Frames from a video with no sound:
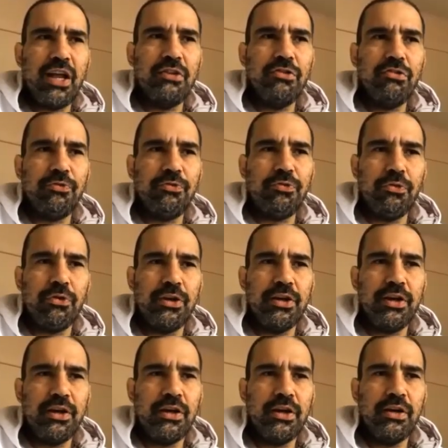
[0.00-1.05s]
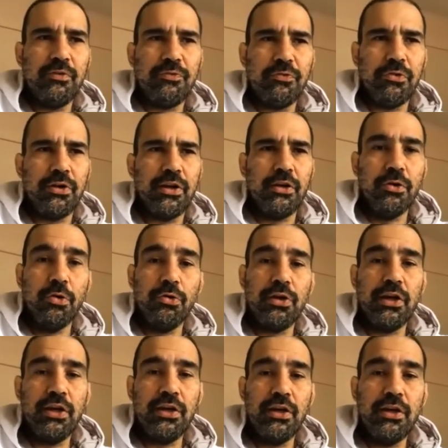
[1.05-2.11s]
challenge for the
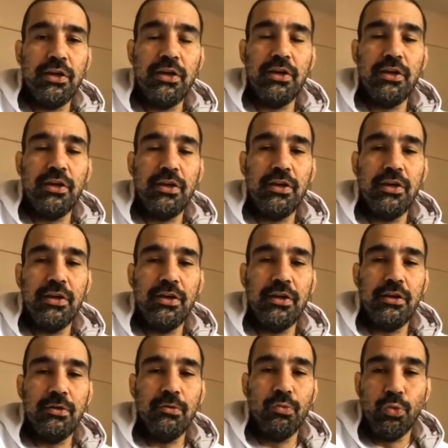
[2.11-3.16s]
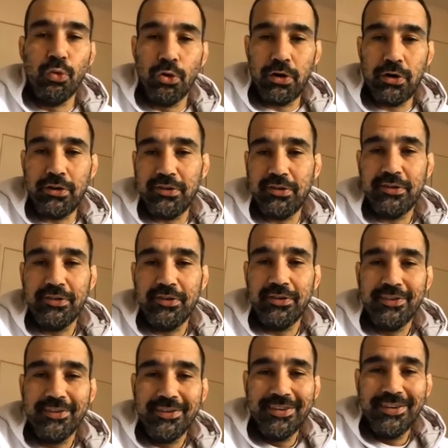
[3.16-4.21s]
no-gi world,
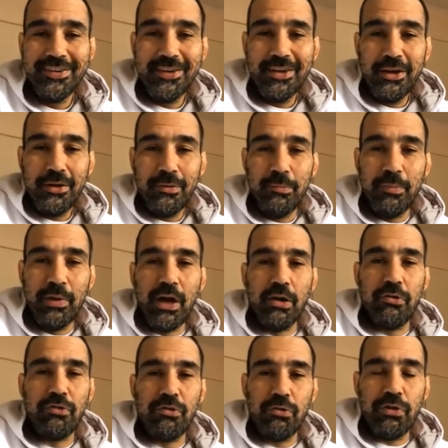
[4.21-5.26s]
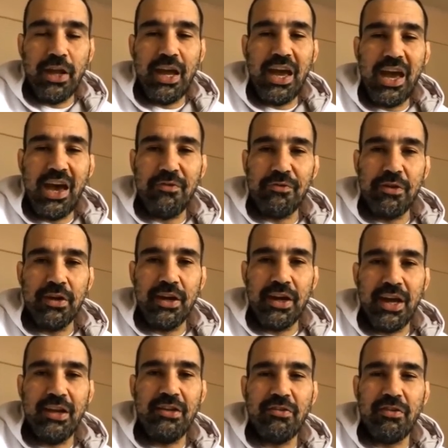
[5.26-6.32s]
because they have
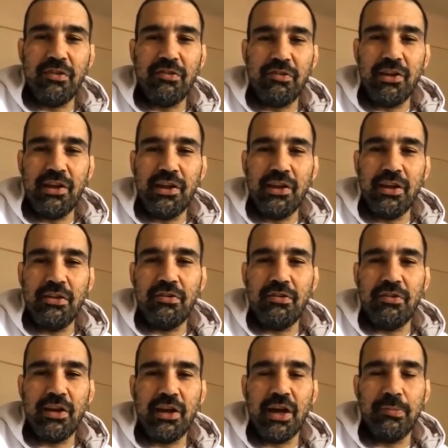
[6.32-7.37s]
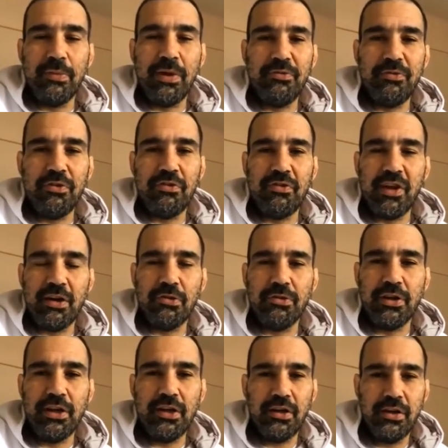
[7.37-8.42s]
the ADCC. The ADCC come every
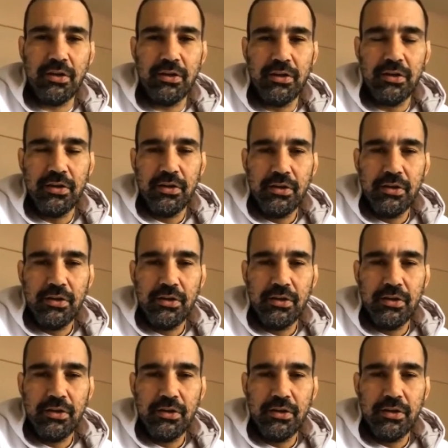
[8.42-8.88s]
second year.